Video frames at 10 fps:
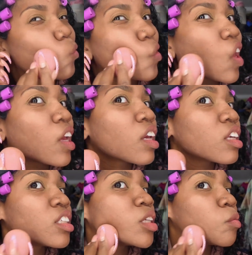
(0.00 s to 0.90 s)
Like,
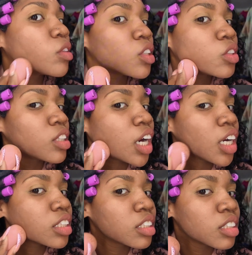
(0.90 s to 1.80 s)
it's some little
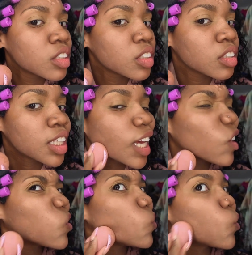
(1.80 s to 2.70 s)
dots. Like,
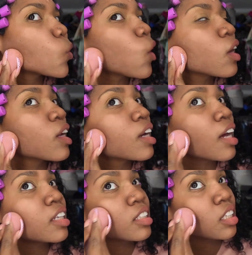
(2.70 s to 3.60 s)
I can
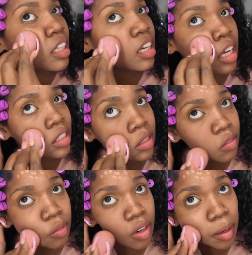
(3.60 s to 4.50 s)
kind of see the dots
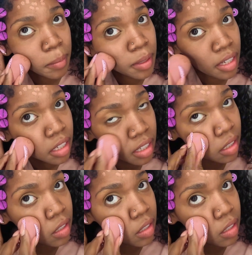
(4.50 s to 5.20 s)
of where I put it.